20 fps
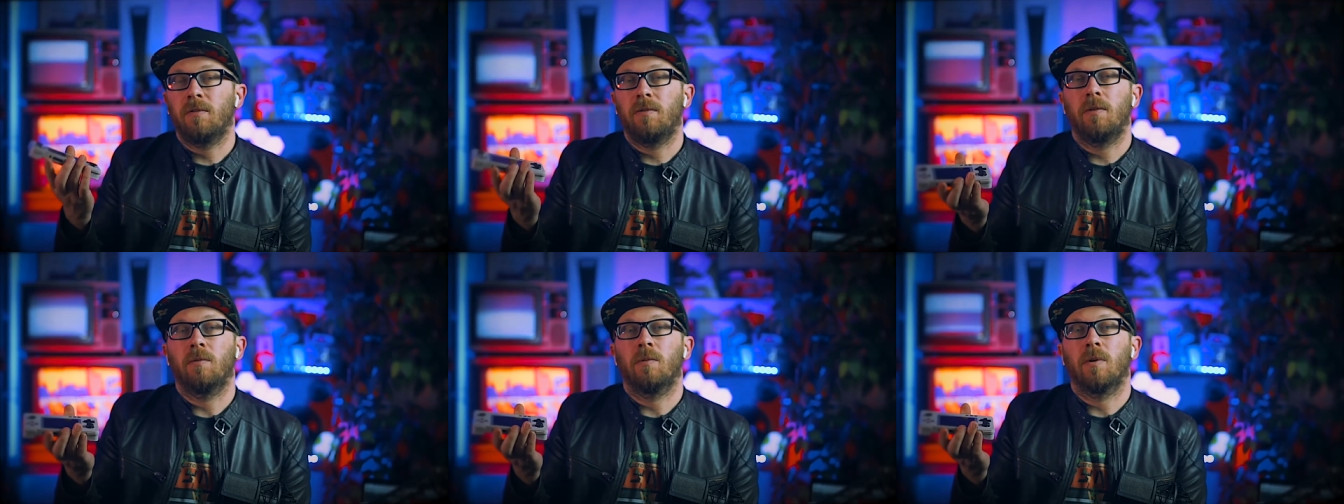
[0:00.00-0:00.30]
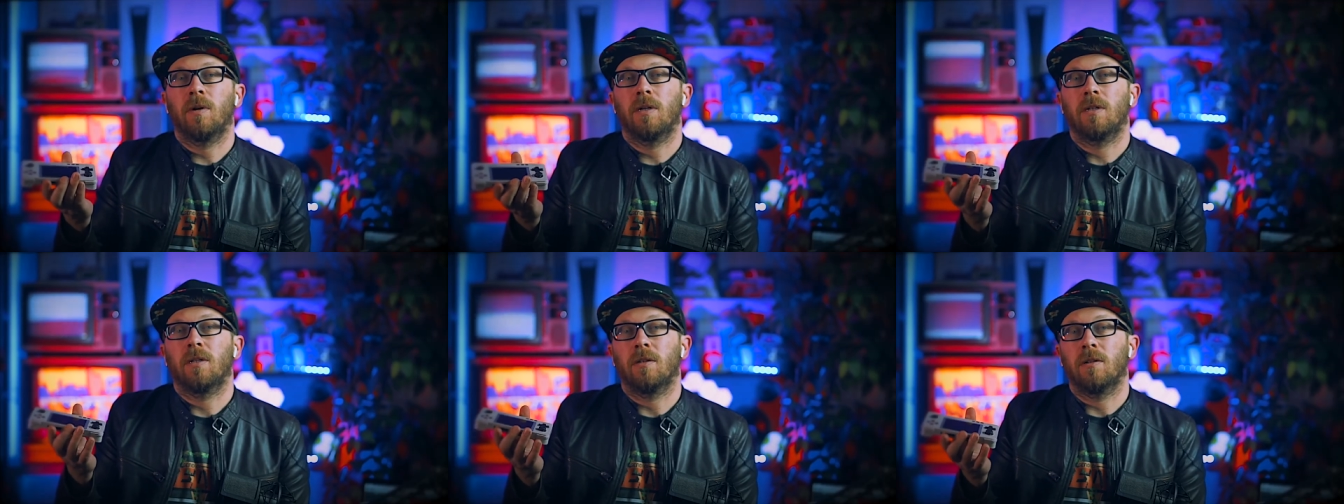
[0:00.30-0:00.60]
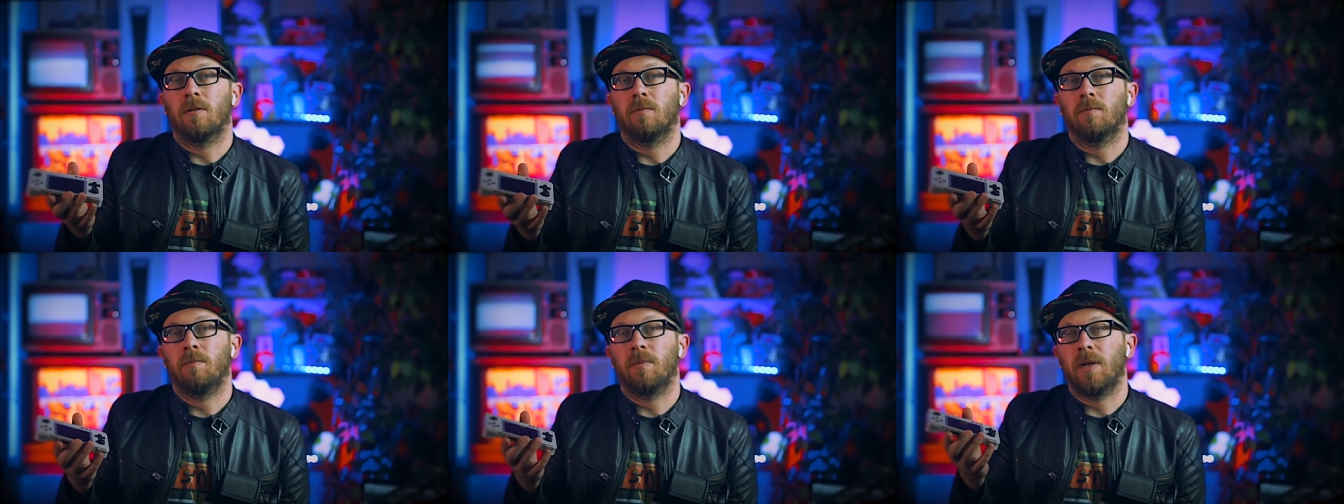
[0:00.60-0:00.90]
if you want it
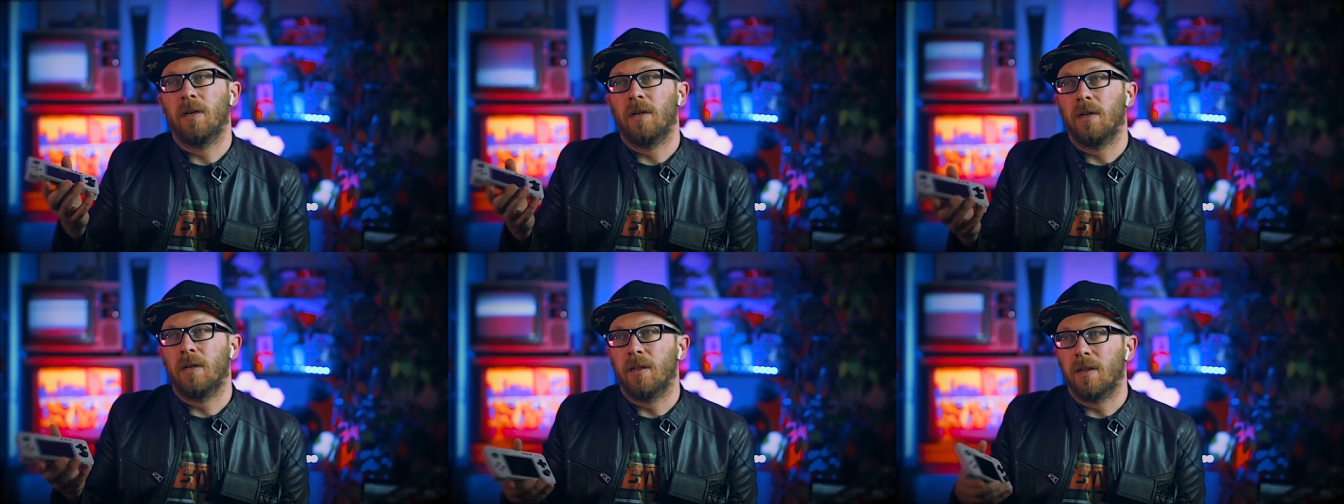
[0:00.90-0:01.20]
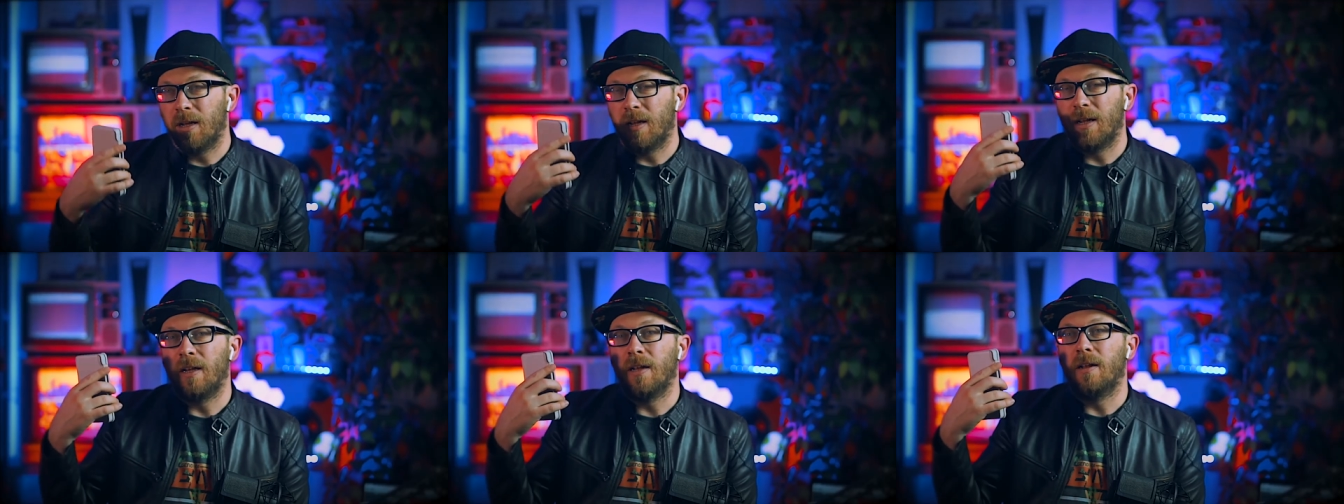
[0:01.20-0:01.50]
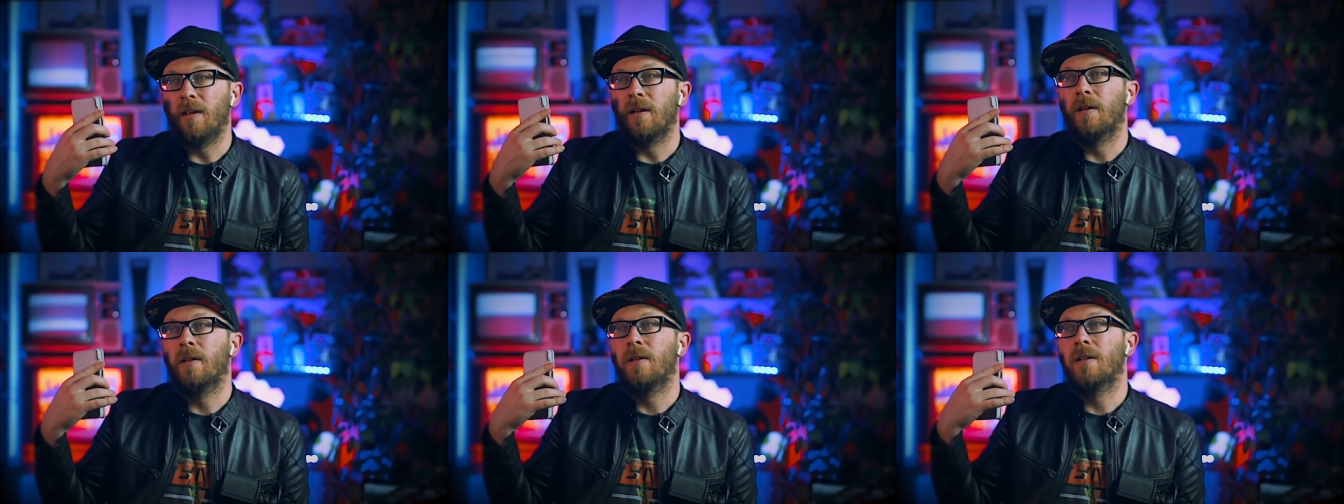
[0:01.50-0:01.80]
to be
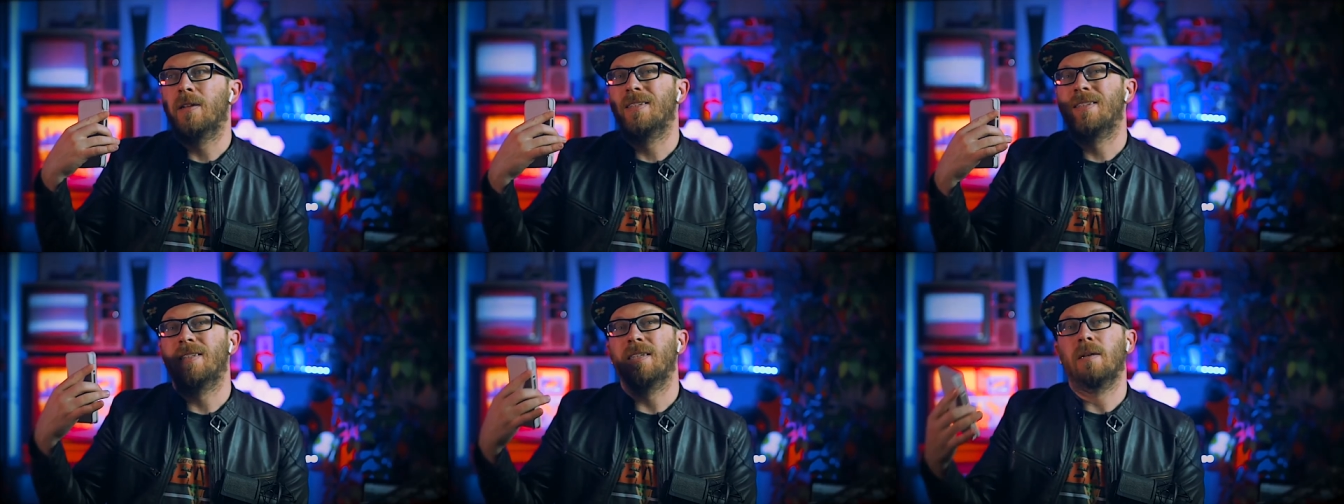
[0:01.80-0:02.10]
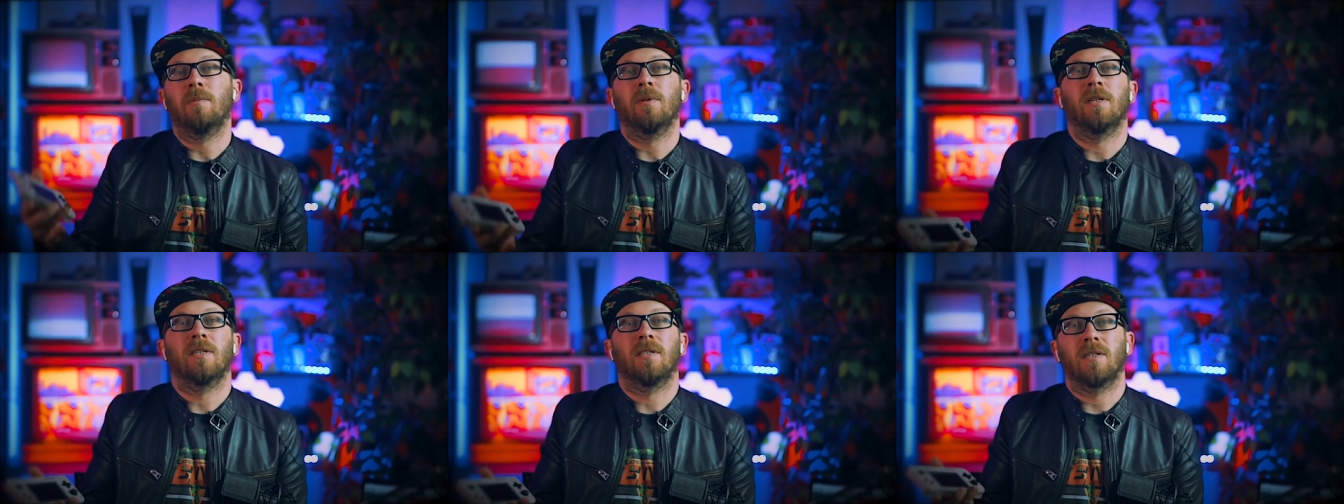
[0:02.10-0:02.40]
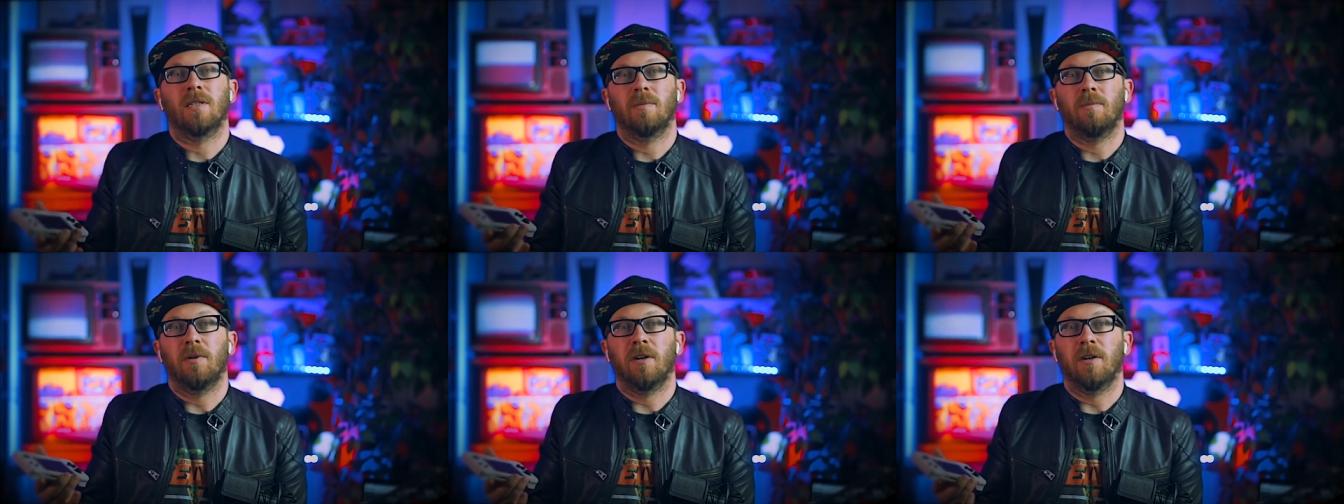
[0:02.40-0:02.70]
a seamless
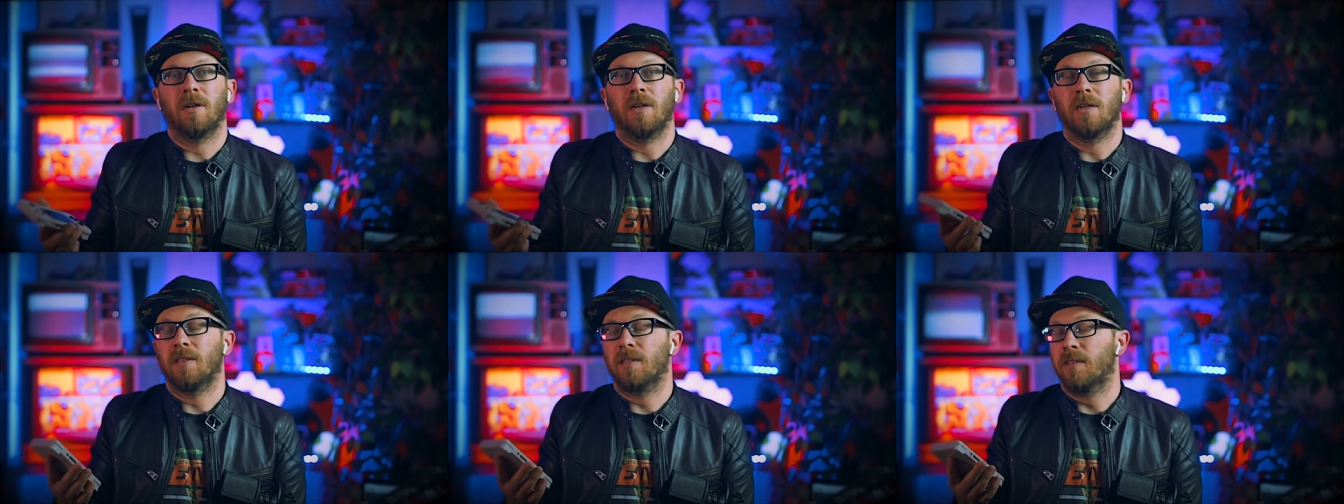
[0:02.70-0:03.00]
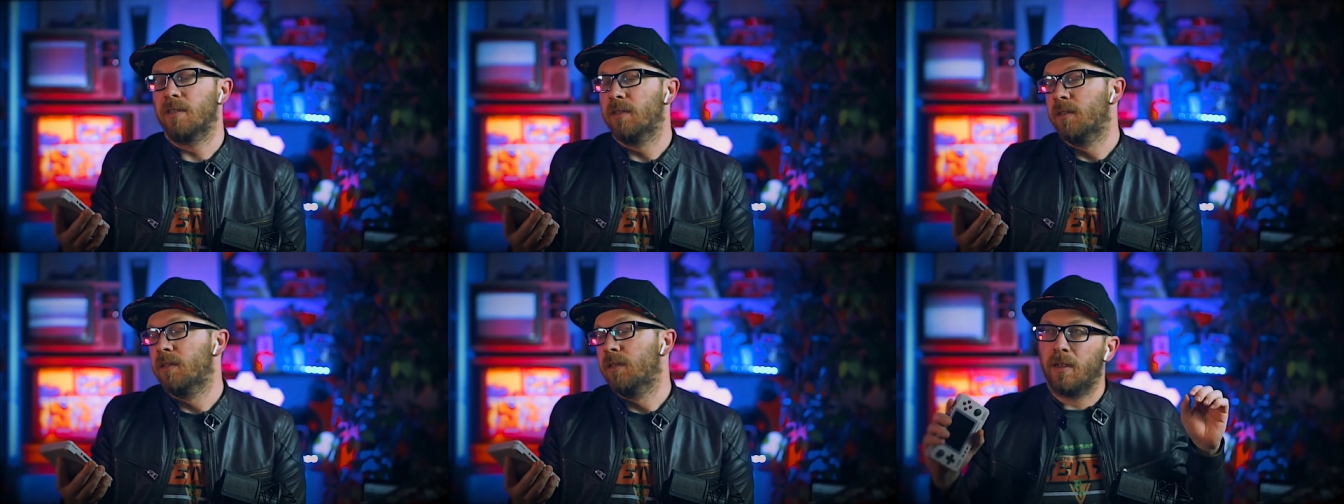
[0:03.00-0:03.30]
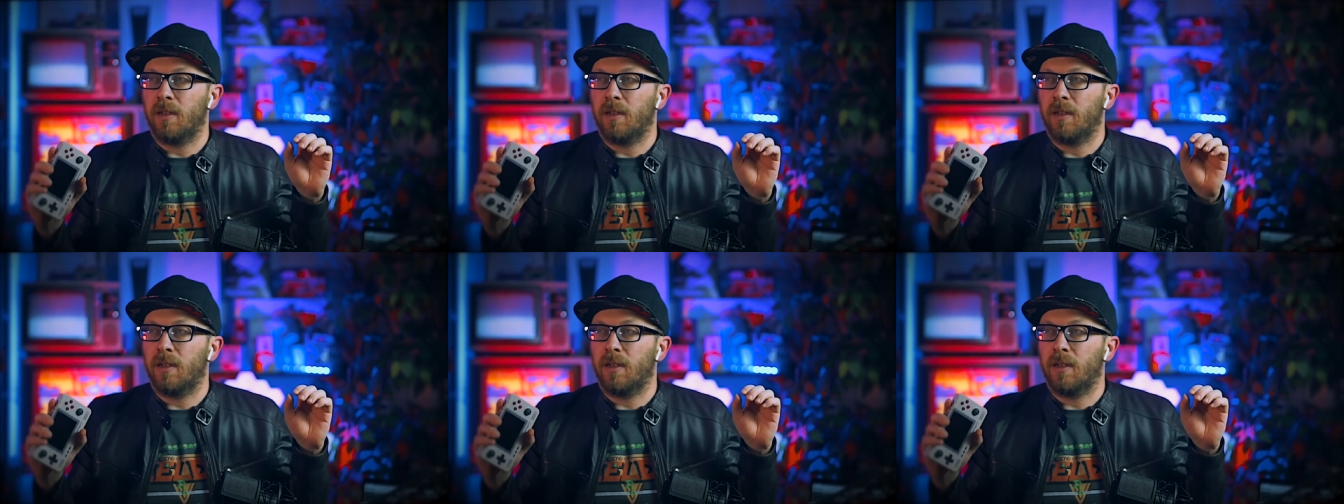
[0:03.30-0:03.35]
experience.